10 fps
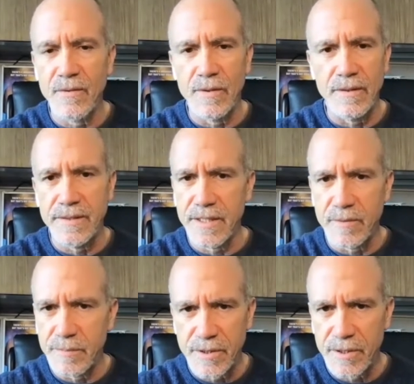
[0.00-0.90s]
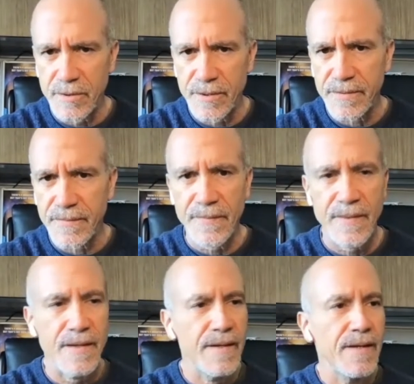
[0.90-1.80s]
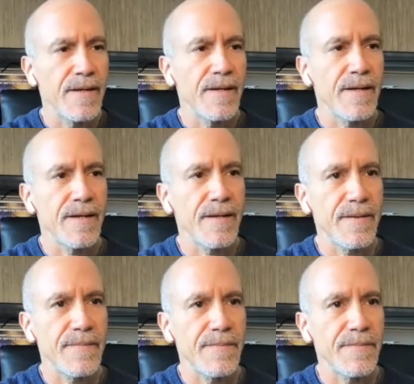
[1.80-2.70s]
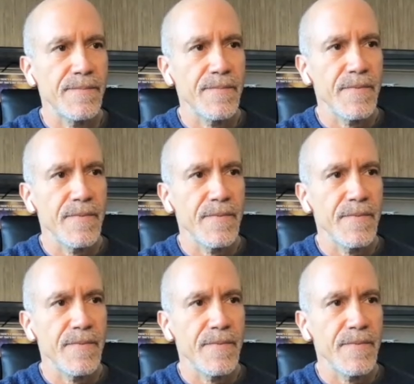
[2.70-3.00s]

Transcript: or Latino material. Um,